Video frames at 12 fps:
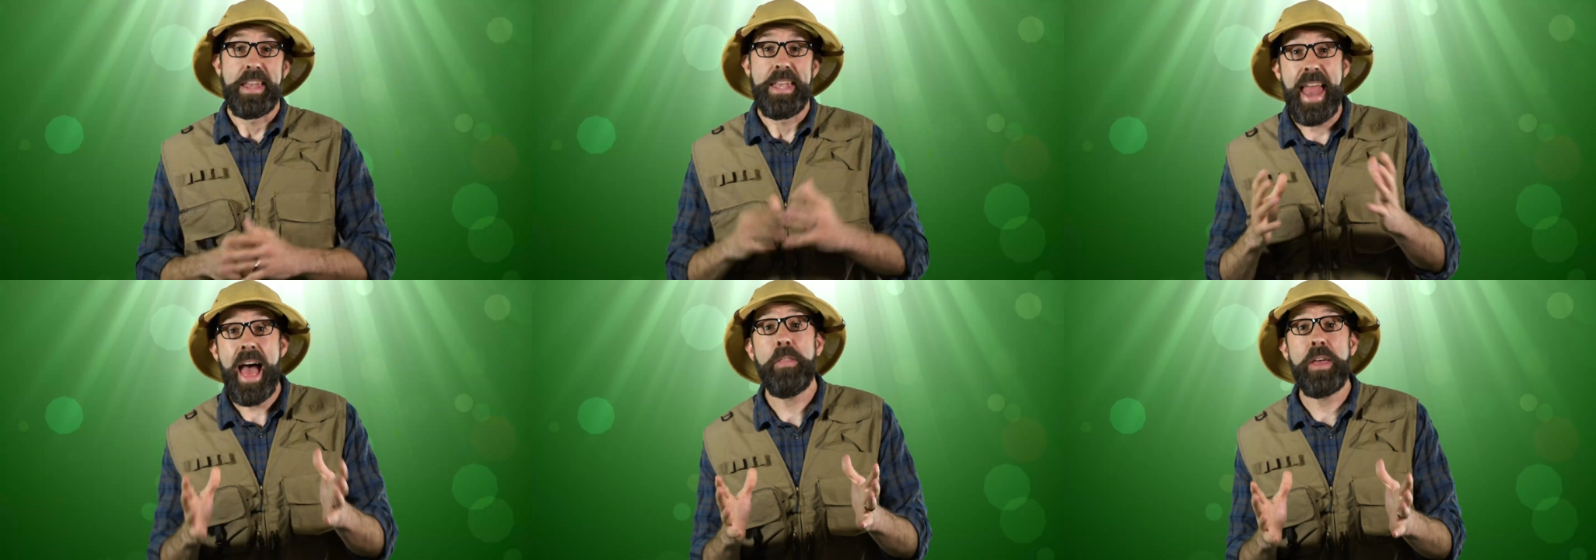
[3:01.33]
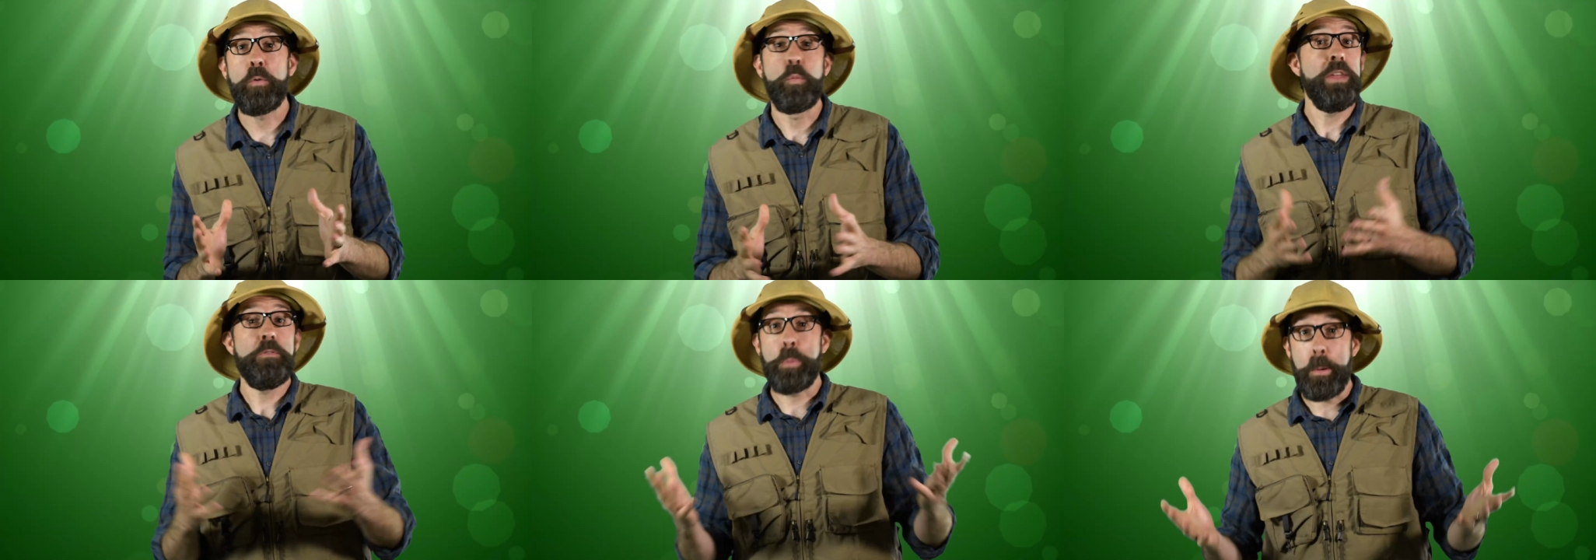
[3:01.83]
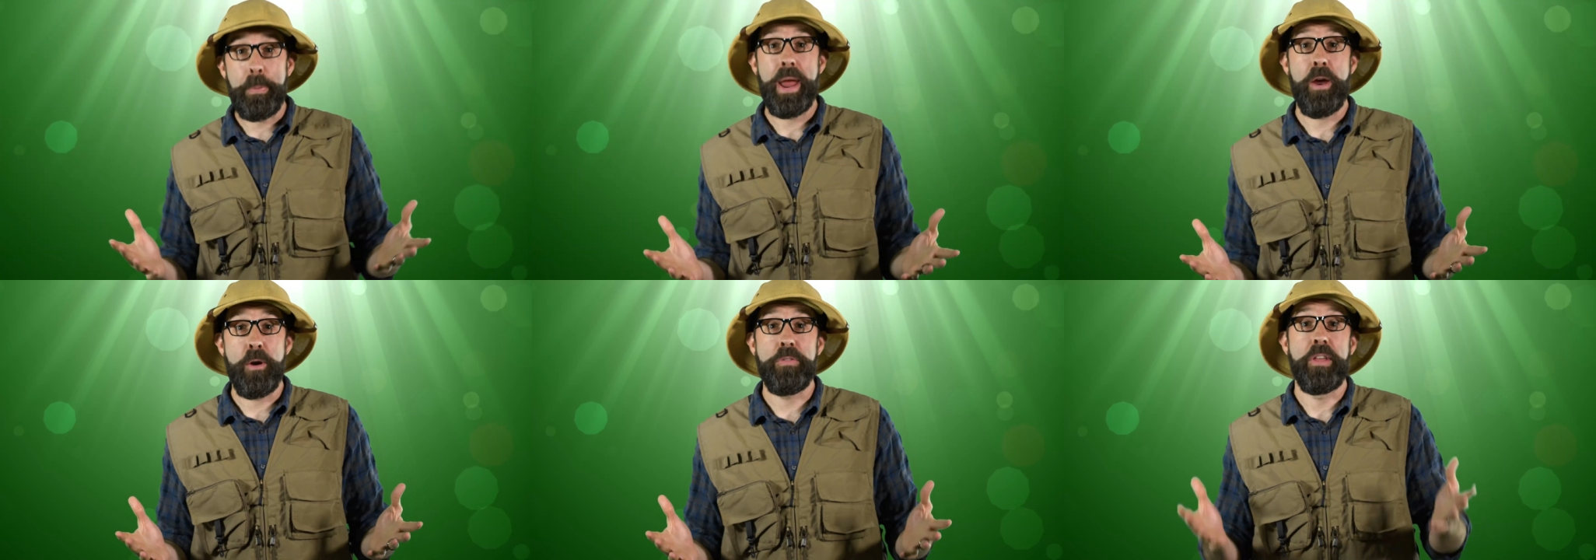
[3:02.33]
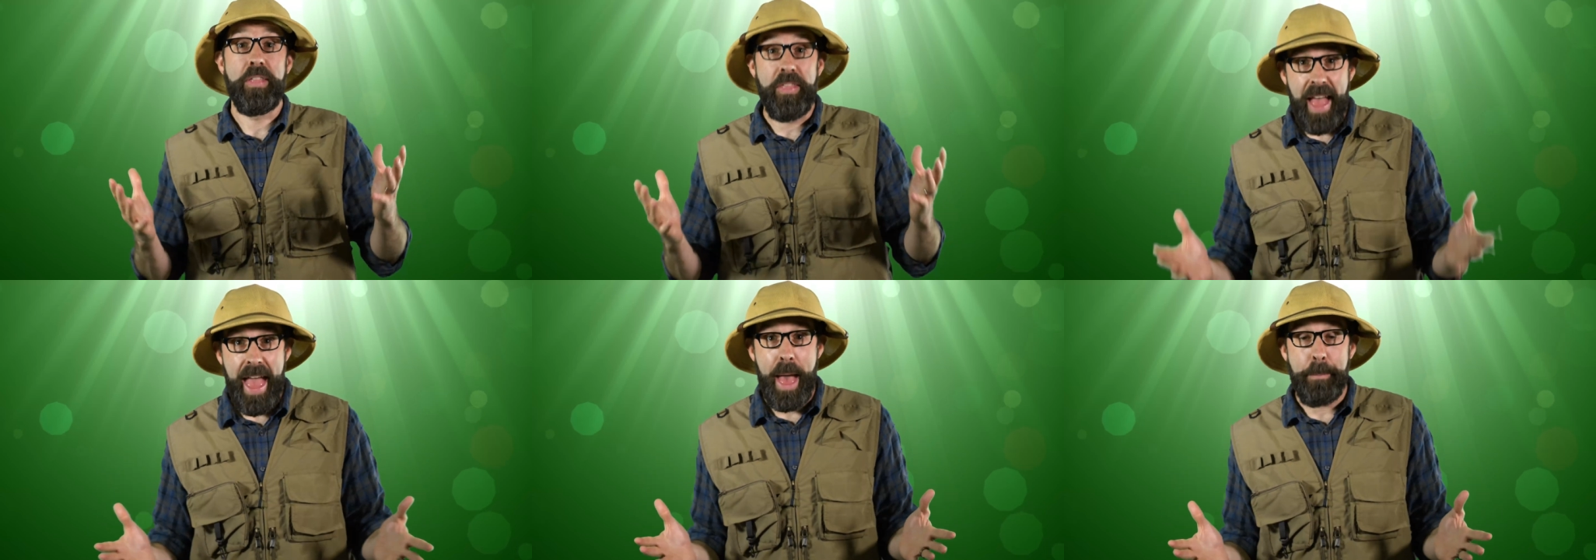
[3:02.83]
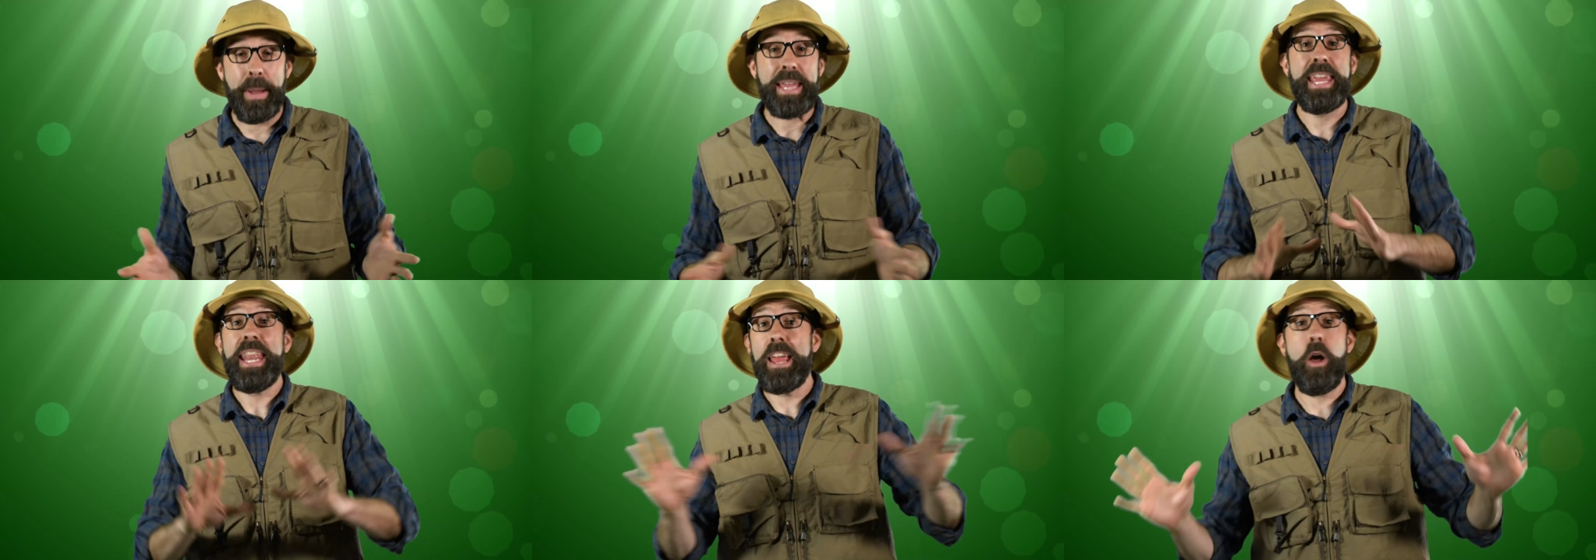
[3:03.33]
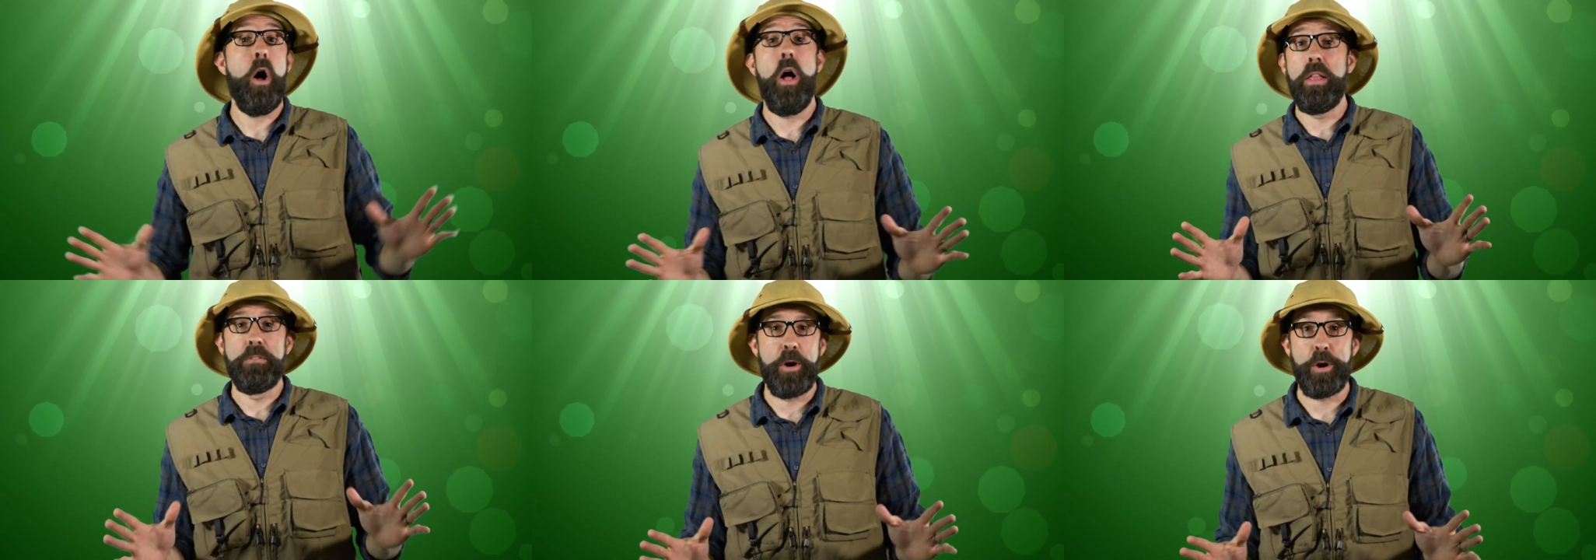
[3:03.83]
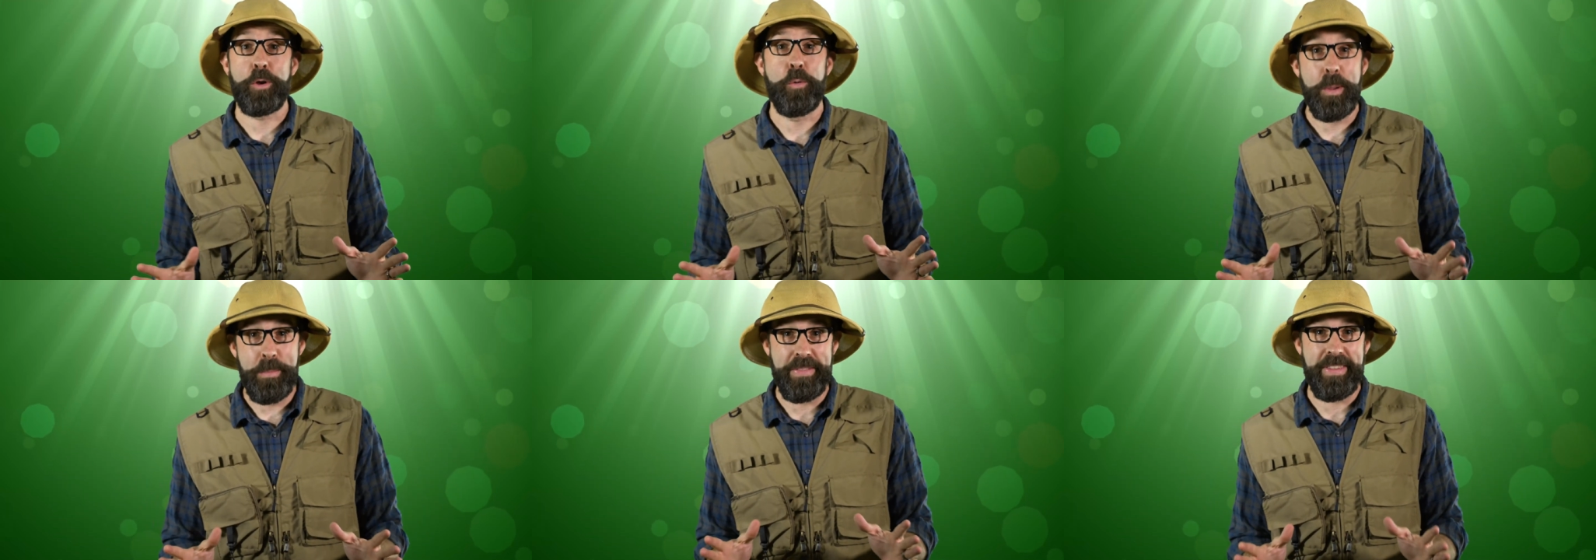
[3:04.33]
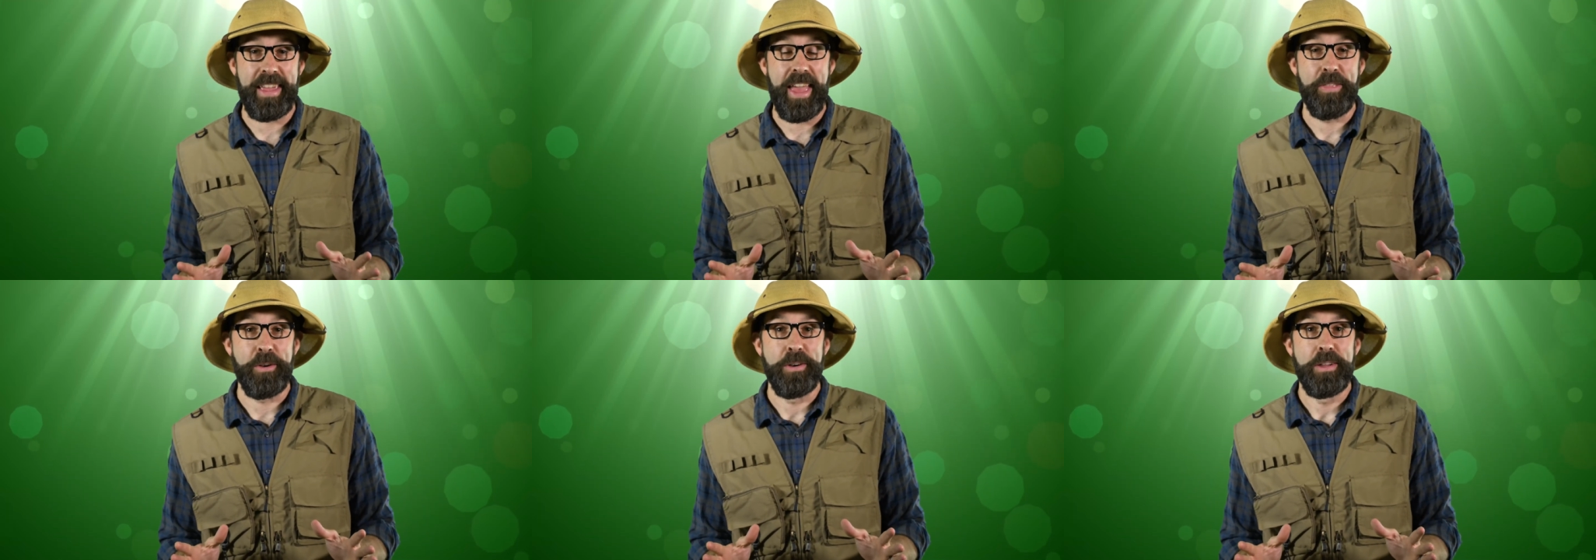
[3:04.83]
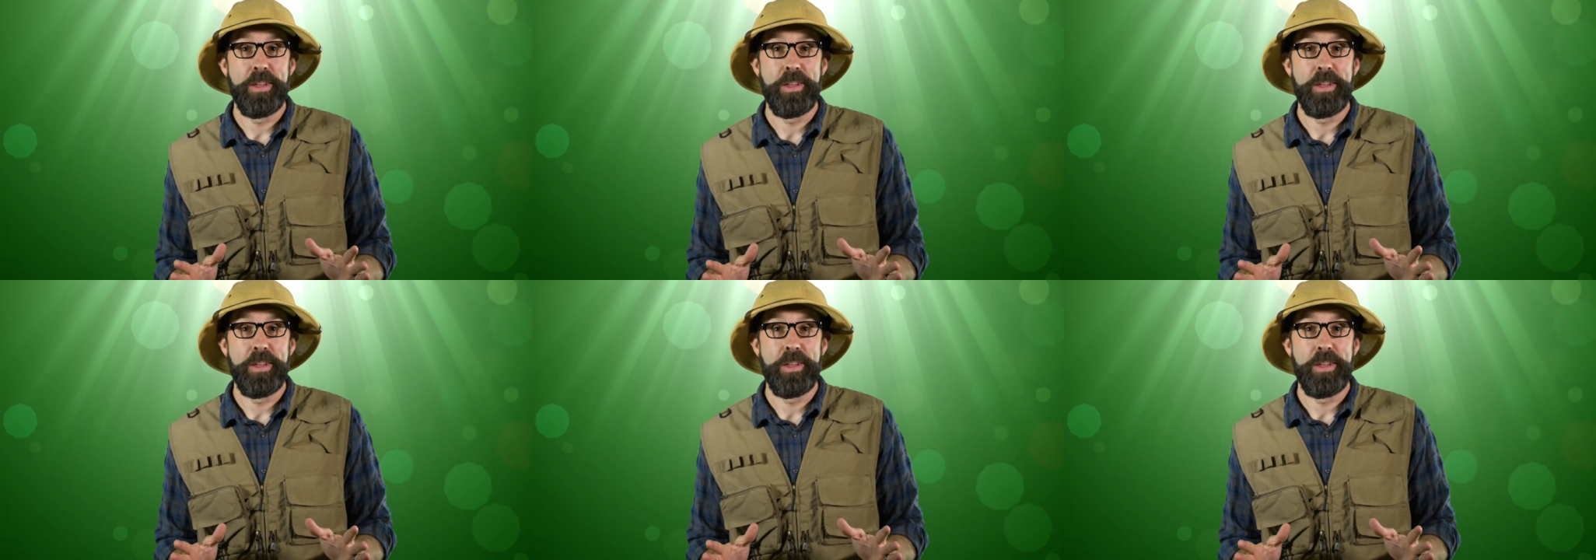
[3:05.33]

Now that we've prepared the lab by getting all of our equipment together,